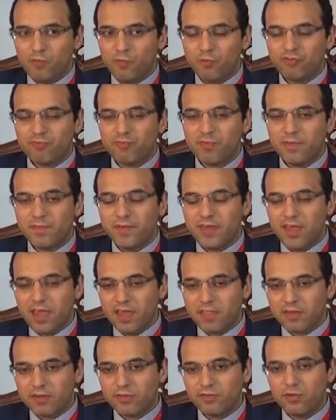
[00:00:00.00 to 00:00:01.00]
which may be
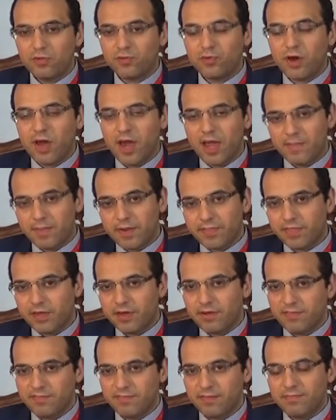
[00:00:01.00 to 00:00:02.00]
either due to
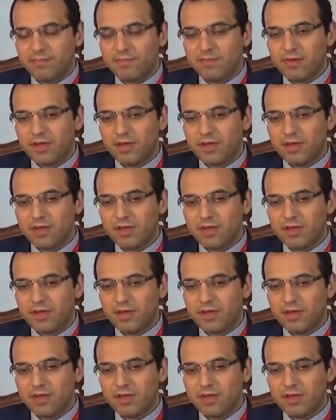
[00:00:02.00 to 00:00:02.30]
hyperthyroidism